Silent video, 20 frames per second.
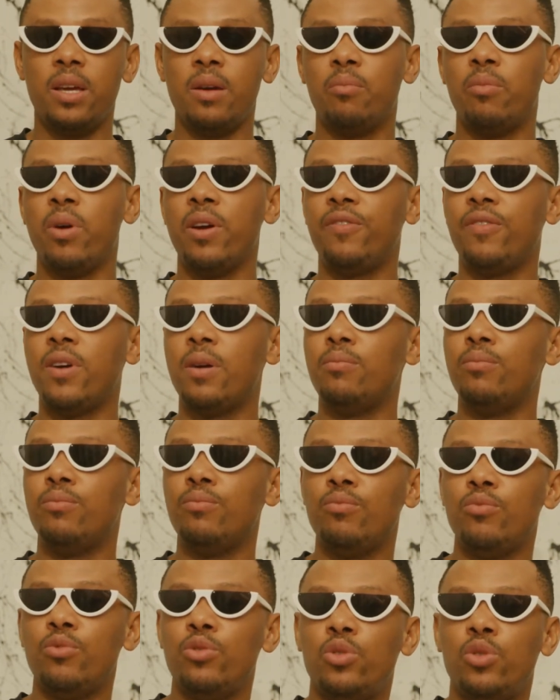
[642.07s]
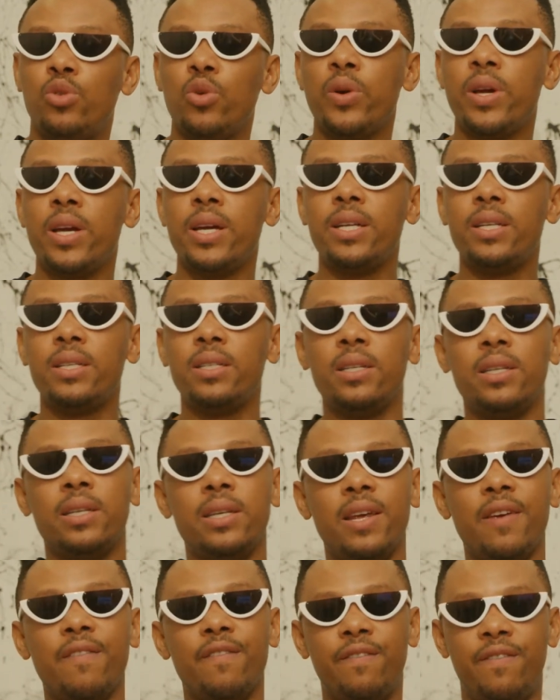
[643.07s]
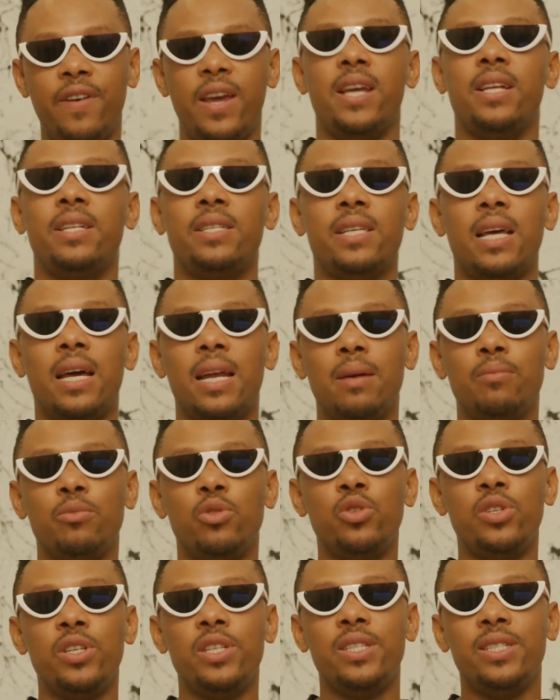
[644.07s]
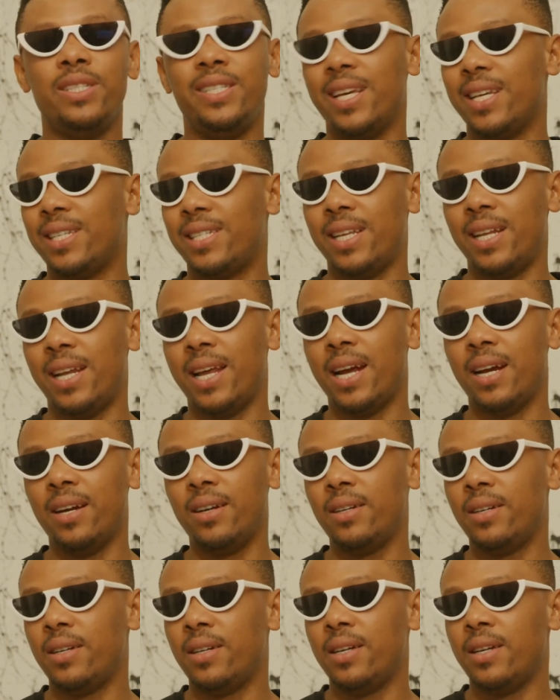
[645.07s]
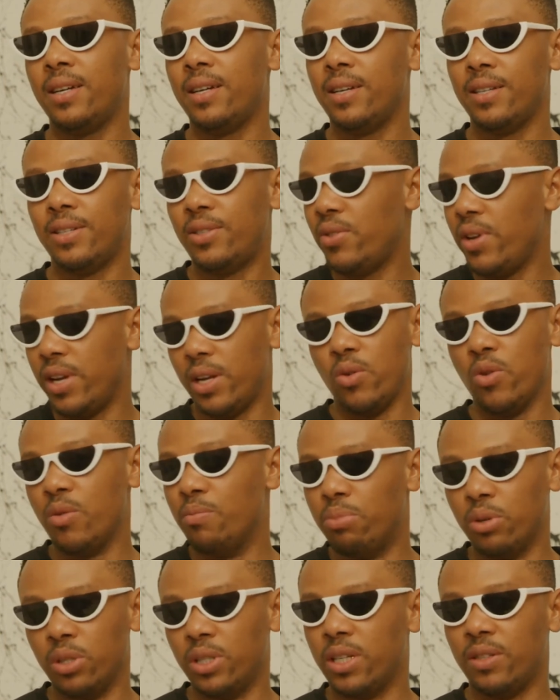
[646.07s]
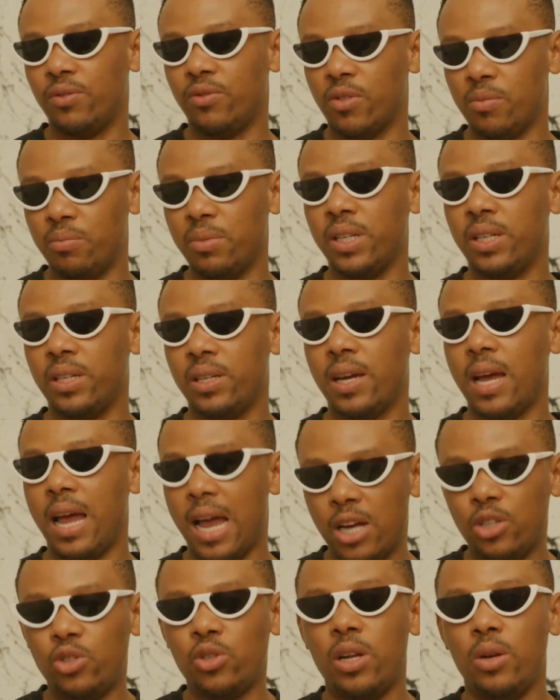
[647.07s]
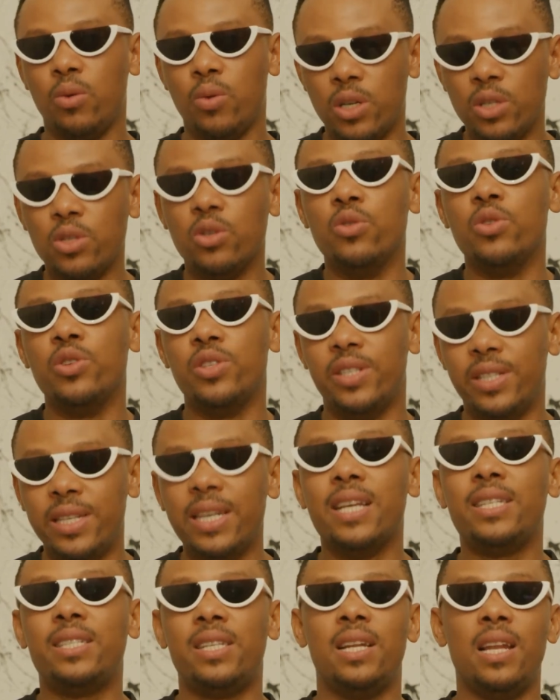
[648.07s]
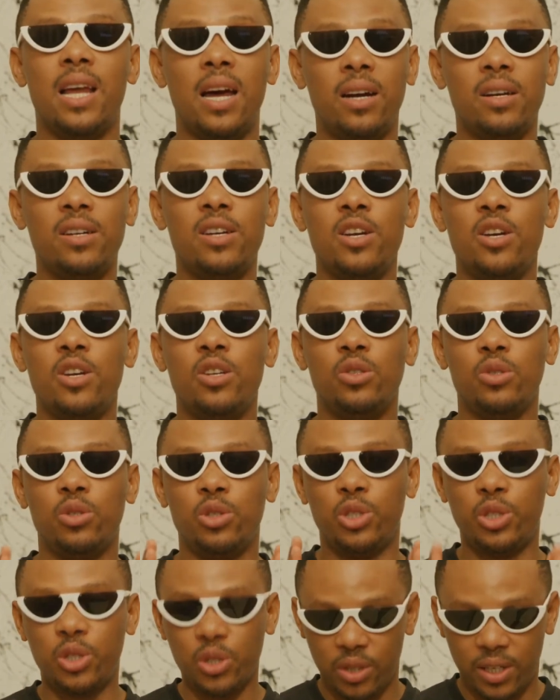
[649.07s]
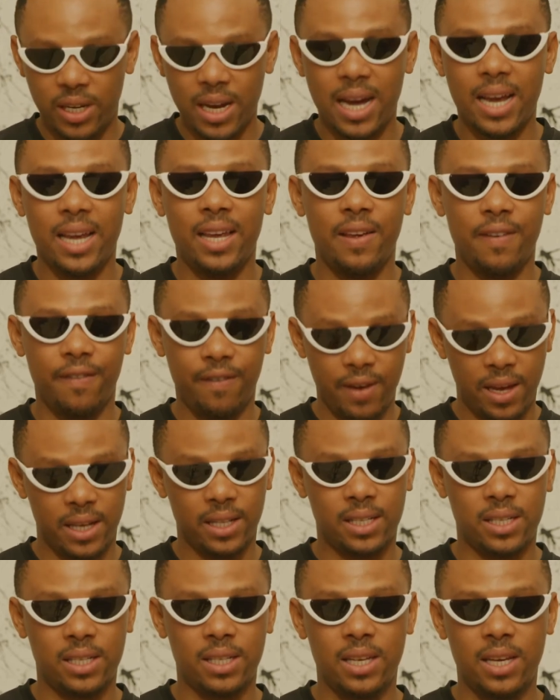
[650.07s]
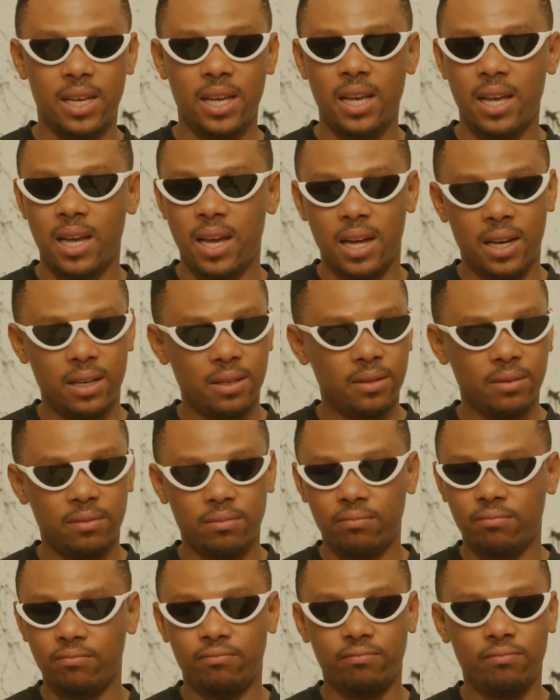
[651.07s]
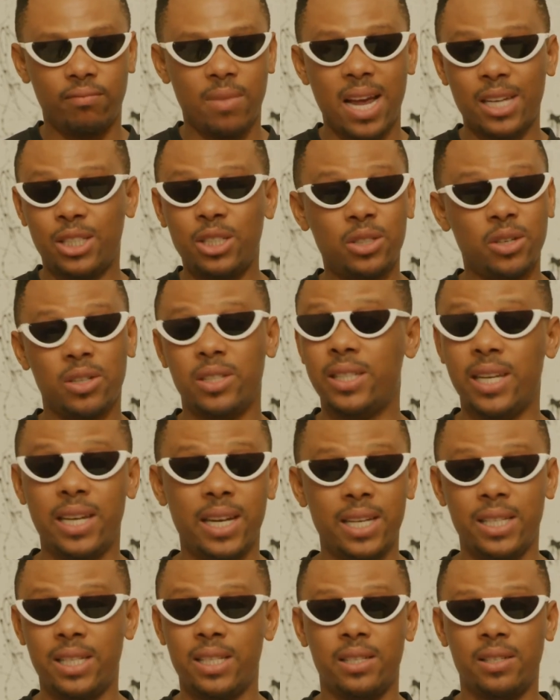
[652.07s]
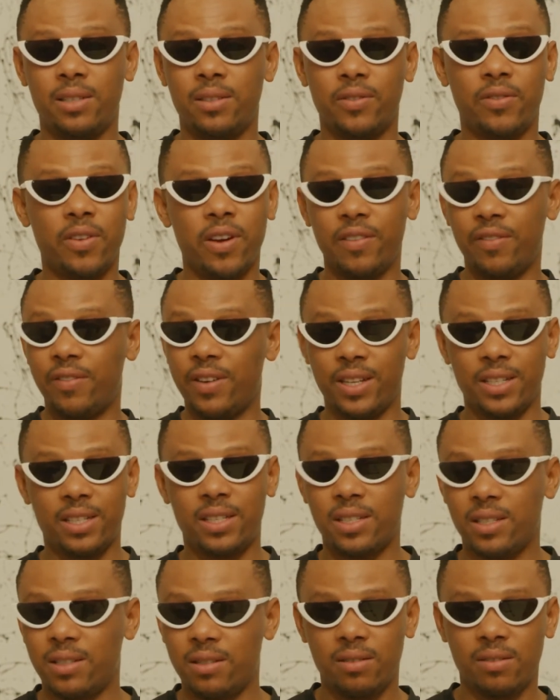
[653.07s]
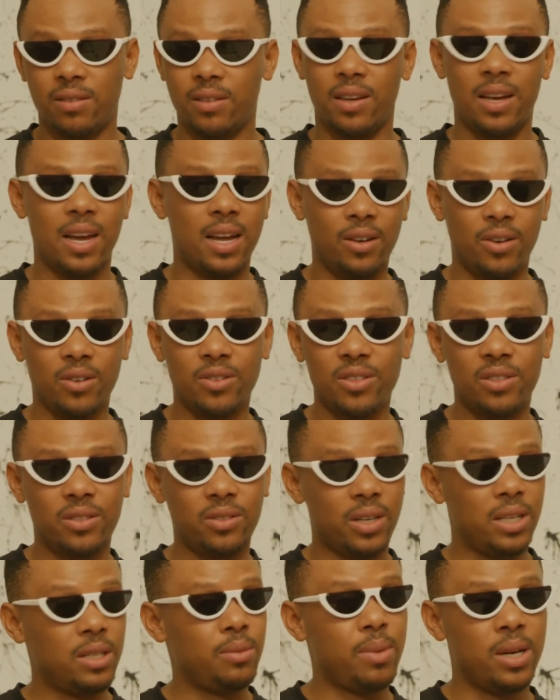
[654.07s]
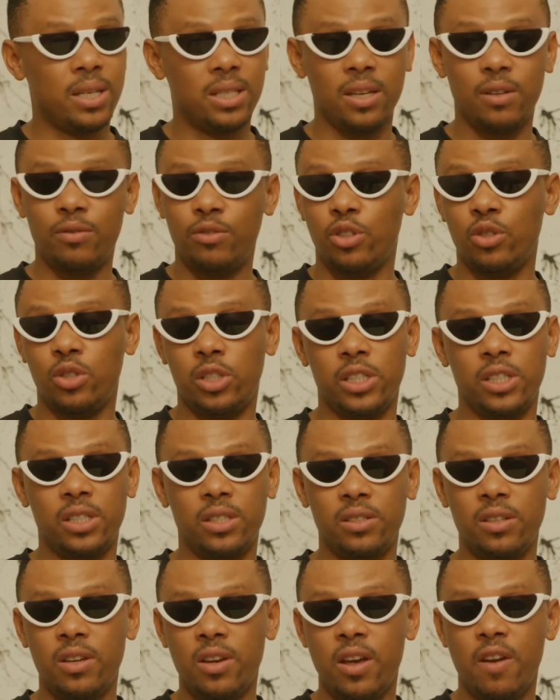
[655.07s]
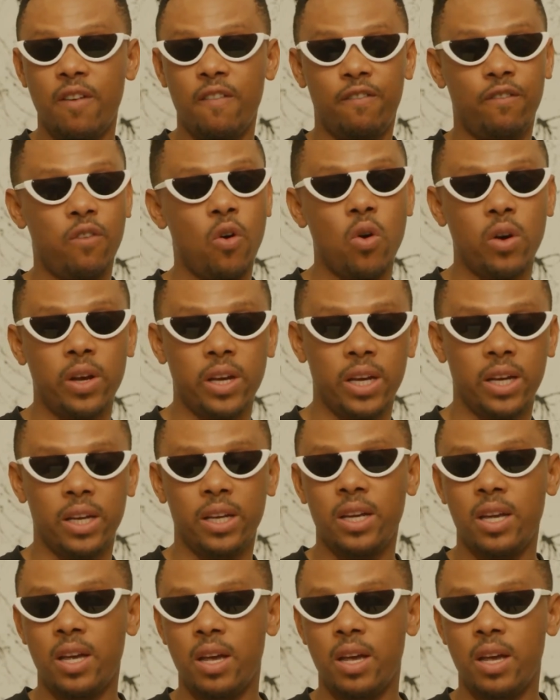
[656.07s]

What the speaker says: But if I'm doing event and I'm using DSLR, it's not a low budget for me. I actually want to use DSLR to shoot that event. And I shoot on 1080 for events. I don't stress myself shooting 4K.